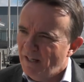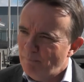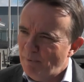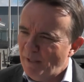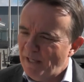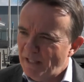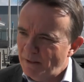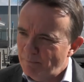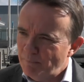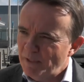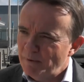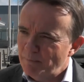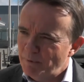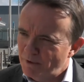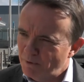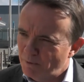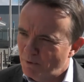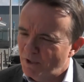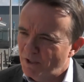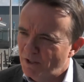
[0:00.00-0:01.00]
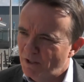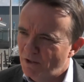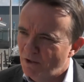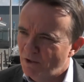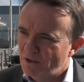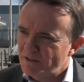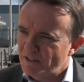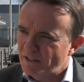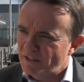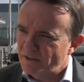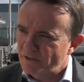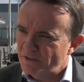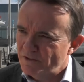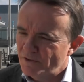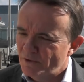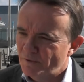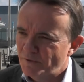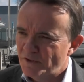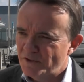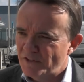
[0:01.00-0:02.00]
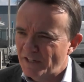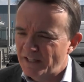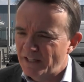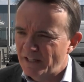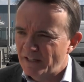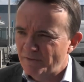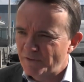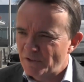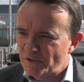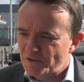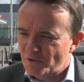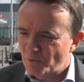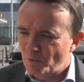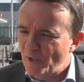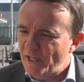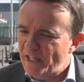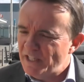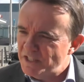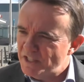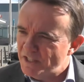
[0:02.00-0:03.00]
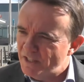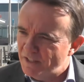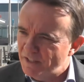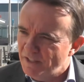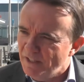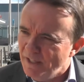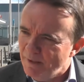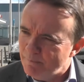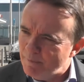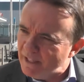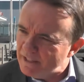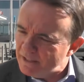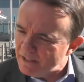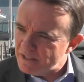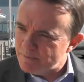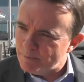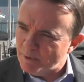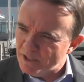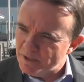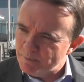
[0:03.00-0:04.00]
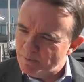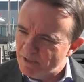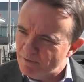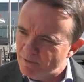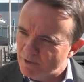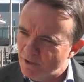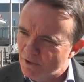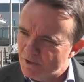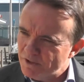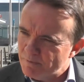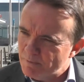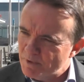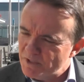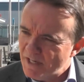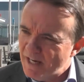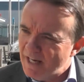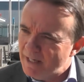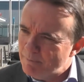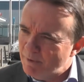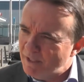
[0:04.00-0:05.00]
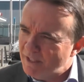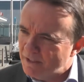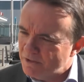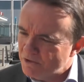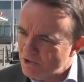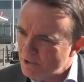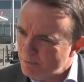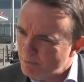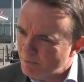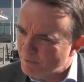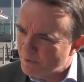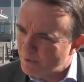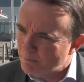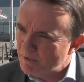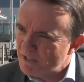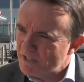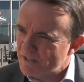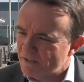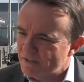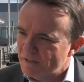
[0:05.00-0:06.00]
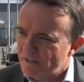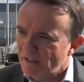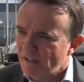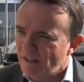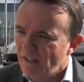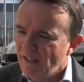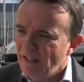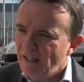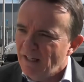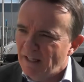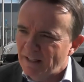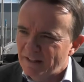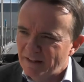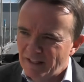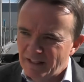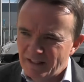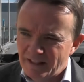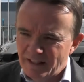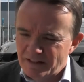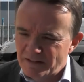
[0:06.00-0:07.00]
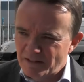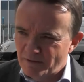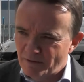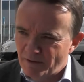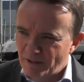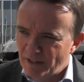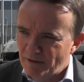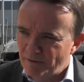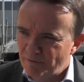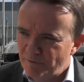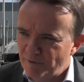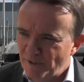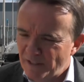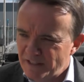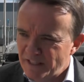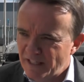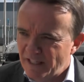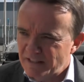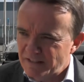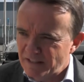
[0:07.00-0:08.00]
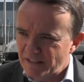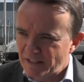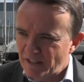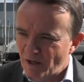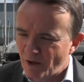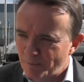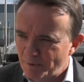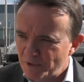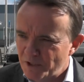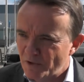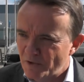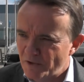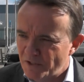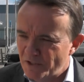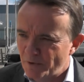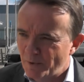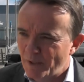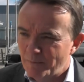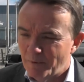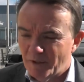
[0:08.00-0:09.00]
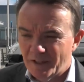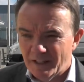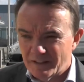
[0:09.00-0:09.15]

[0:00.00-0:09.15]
paying people to work in call centers. So if there's a way to make the experience better for customers and make it cheaper for the business, then that's a fantastic opportunity to aim at.